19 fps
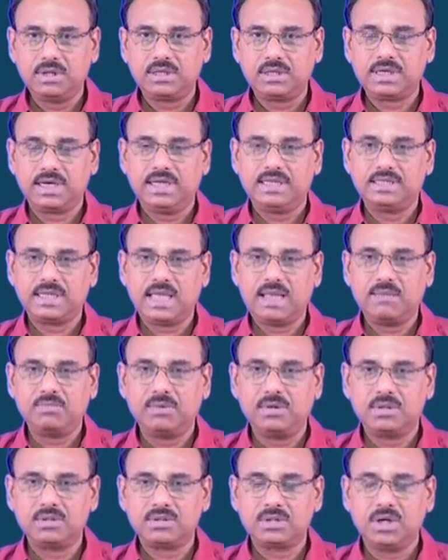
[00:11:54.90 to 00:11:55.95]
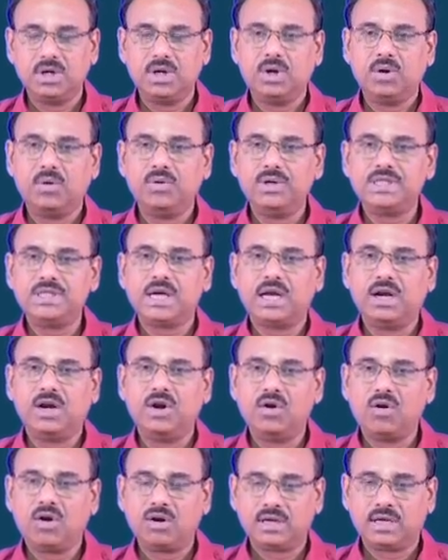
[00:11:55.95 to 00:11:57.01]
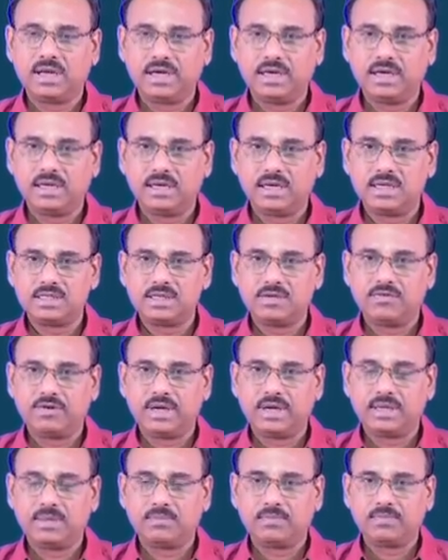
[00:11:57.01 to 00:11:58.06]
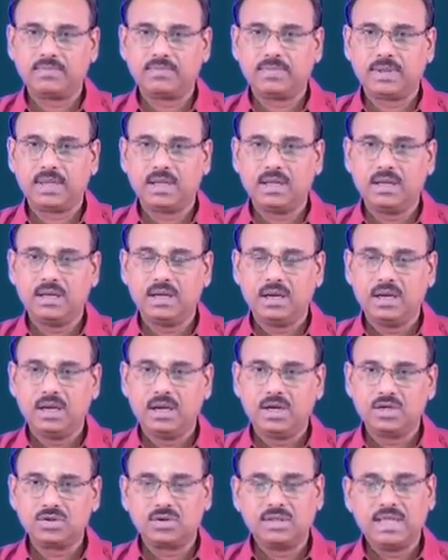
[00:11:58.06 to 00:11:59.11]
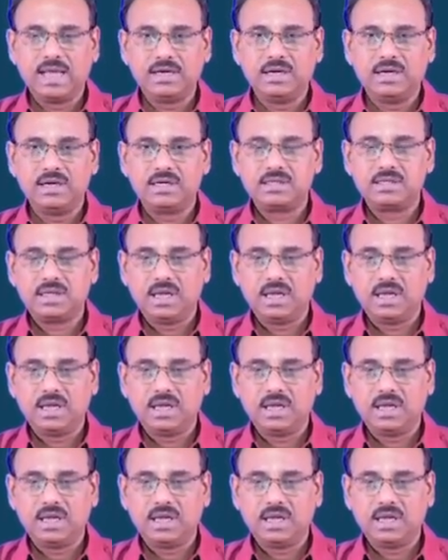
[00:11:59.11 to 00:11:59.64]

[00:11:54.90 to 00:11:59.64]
training samples which are not correctly classified. So, that needs